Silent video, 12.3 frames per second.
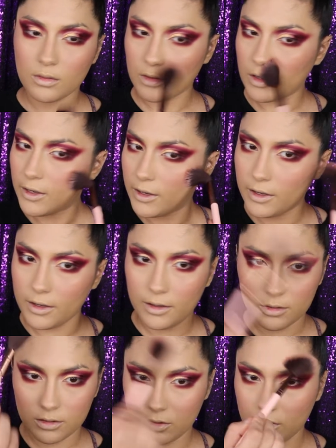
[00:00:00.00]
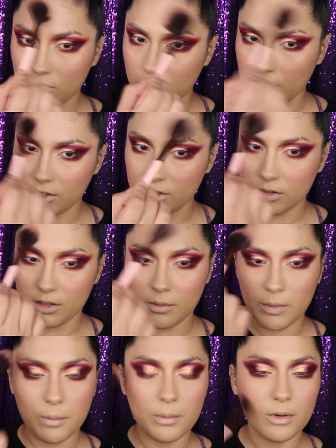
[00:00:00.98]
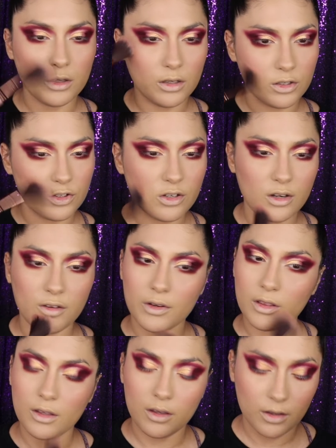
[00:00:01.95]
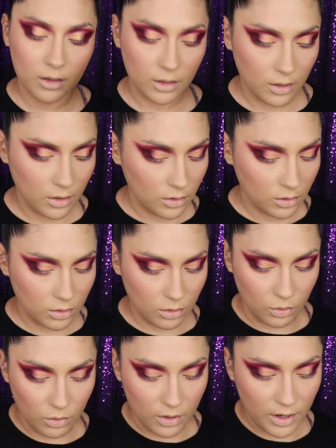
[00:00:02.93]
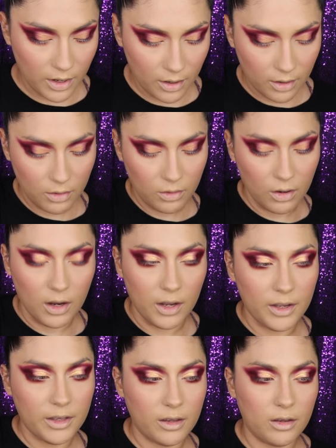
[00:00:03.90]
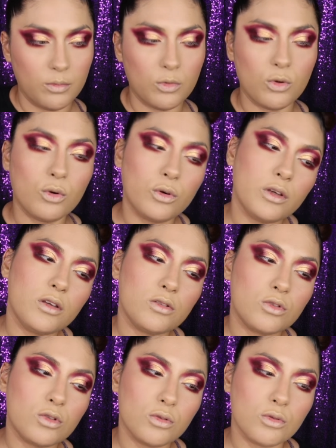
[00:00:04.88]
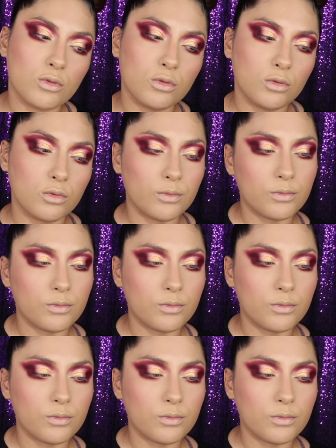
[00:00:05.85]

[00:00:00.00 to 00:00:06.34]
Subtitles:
Okay, so I just did my blush and everything. So now I am going to